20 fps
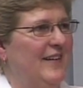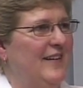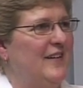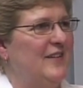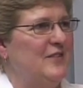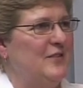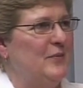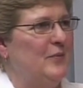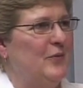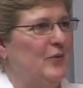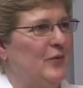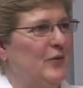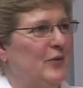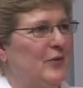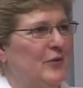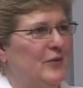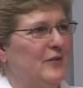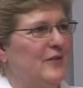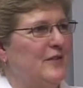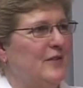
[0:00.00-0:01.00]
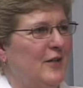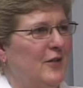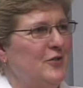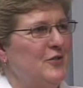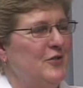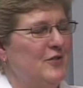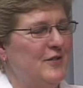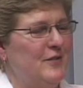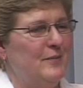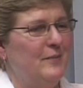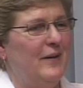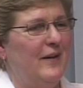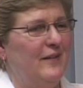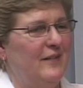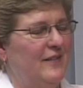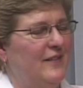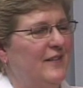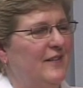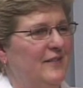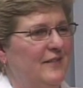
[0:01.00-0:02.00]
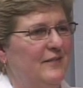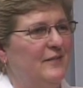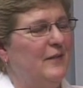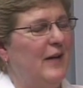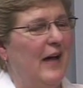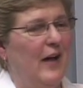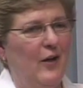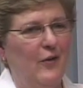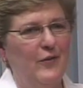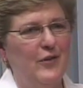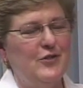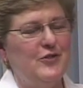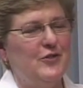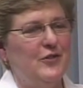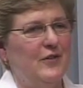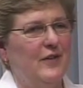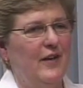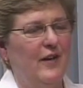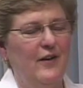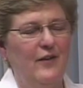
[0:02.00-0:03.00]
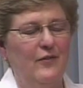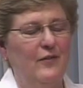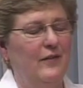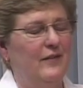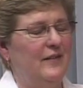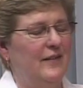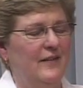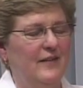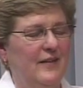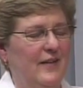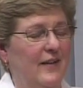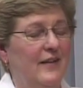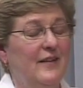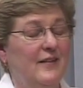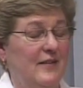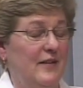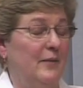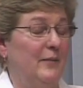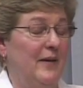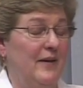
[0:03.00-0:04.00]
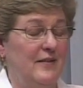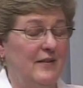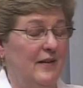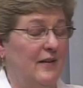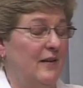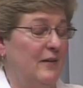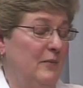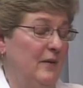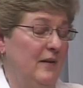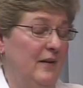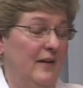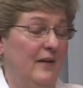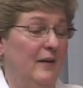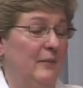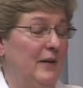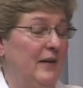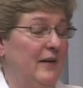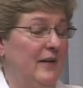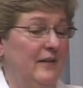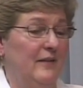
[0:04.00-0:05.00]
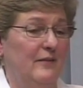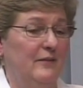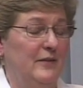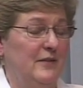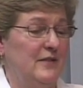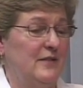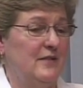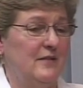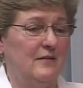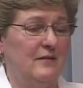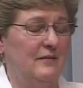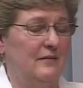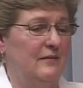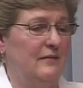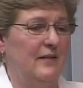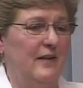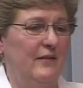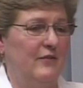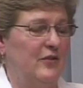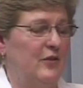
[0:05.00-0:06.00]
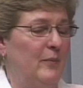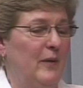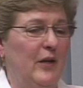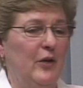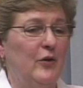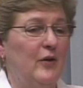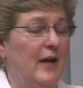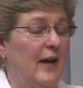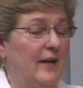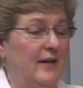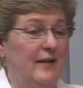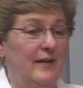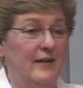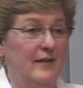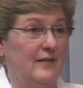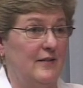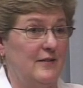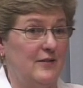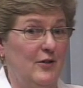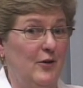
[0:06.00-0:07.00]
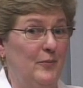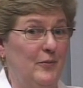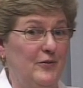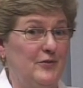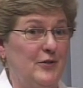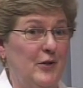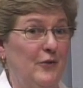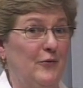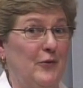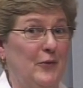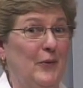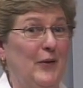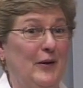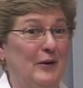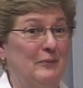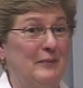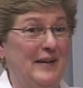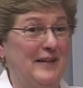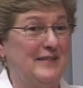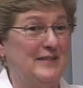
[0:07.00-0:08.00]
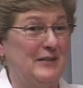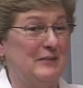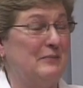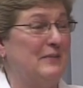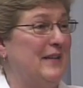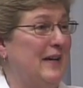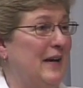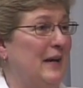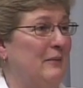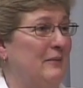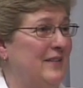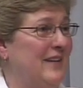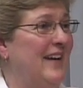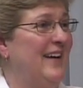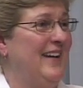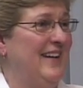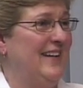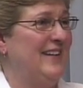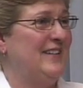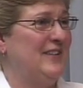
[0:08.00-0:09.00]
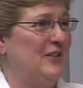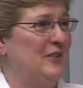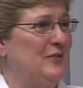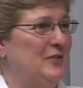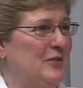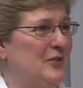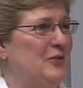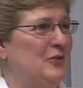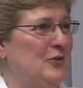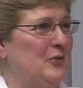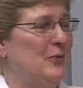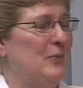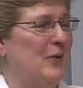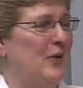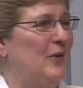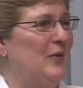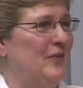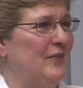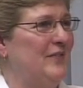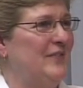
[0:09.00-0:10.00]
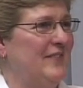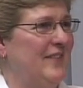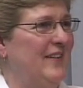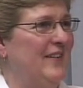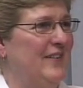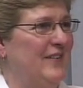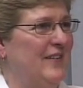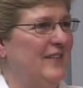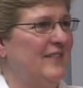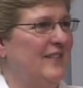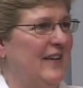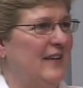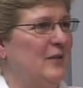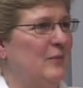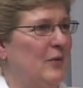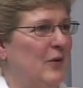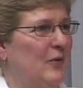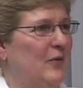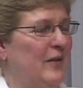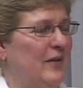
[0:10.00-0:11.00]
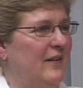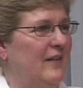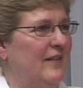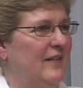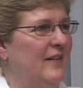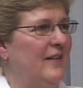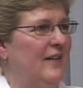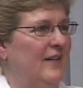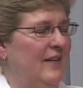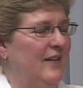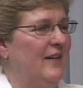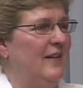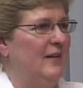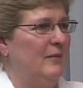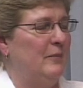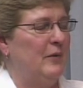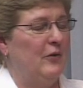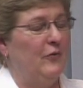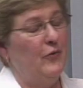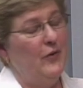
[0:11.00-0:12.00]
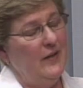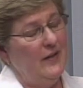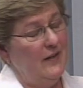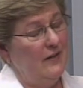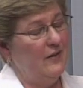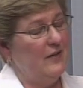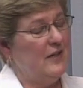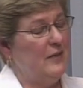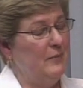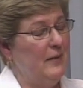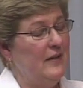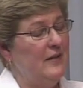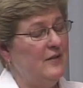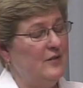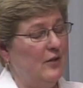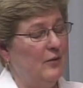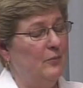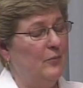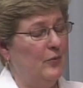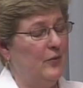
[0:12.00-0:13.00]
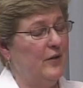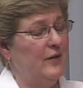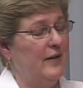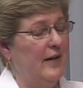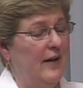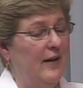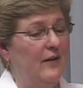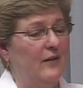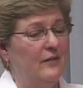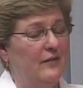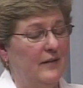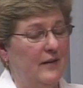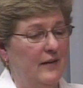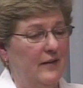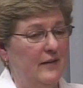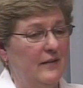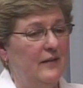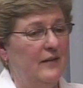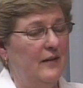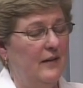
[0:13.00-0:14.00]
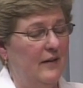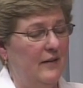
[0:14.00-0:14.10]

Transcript: some really good discussions about how this should go. It is an amazing committee. I mean, we just have so many good ideas. It's almost overwhelming sometimes to do them all, to get them all into. But if we can get our committees on board now and